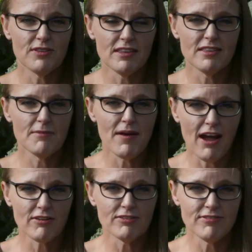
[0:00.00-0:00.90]
than the
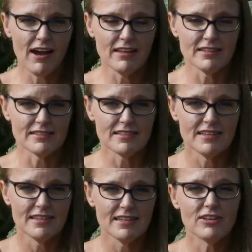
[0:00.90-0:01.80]
macrophyllas.
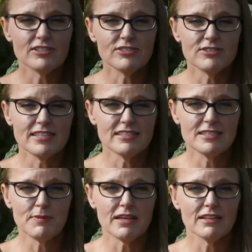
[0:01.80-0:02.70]
It also tends
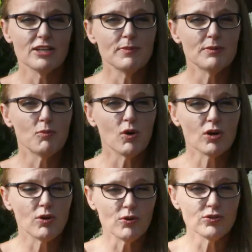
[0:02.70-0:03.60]
to be a little bit more
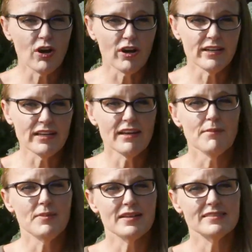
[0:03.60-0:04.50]
cold hardy
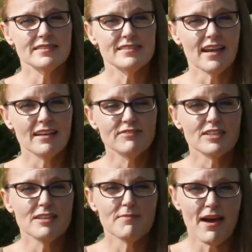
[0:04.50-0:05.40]
because it's native
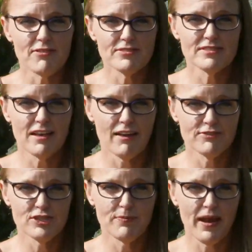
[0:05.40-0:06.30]
to the mountains
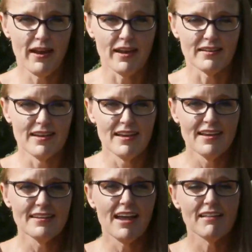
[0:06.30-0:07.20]
of Japan.
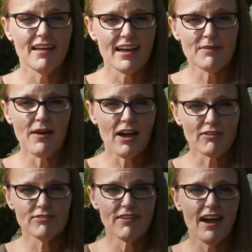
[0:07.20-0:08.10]
Now, like
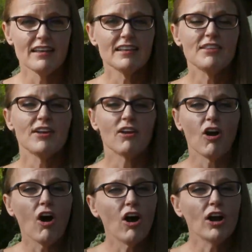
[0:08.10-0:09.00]
macrophylla, there
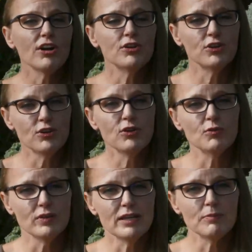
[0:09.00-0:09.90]
are new
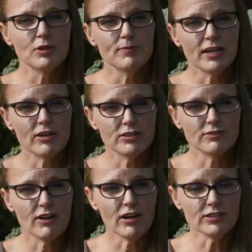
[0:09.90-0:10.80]
reblooming
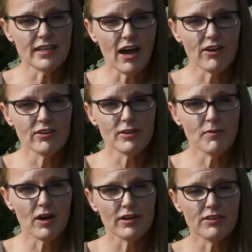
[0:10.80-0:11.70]
cultivars out on the
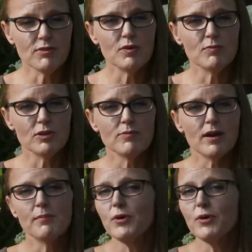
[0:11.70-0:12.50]
market that will bloom on